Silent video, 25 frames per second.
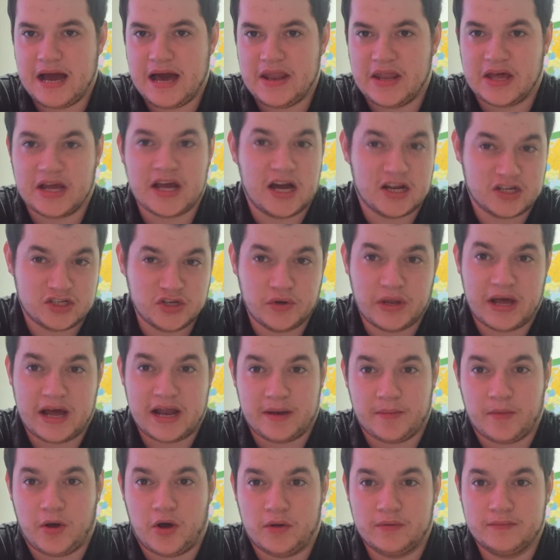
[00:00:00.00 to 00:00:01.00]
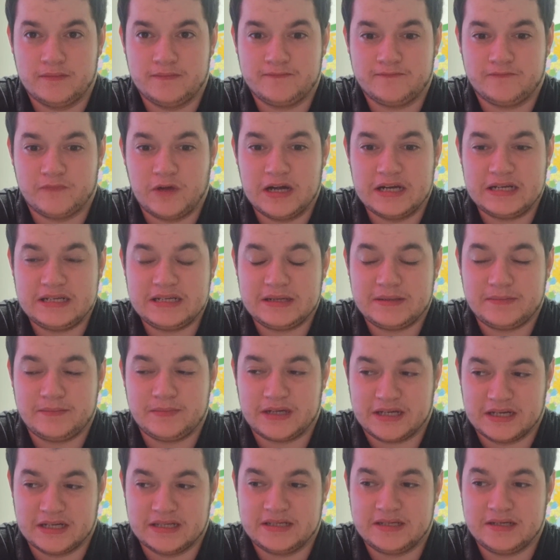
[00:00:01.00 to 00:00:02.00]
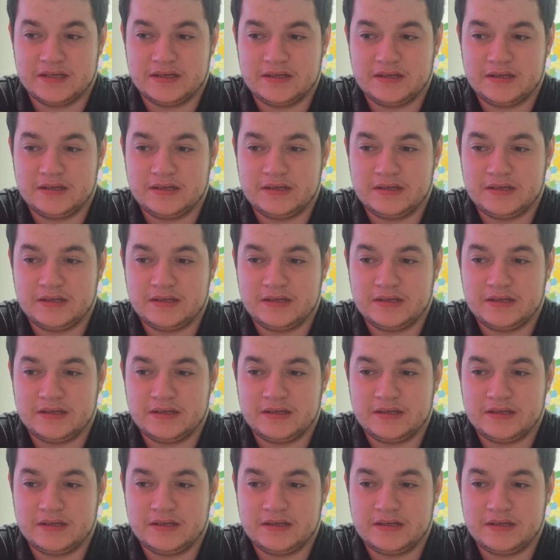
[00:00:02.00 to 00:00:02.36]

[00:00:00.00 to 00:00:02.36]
And they can't do that anymore, right? Because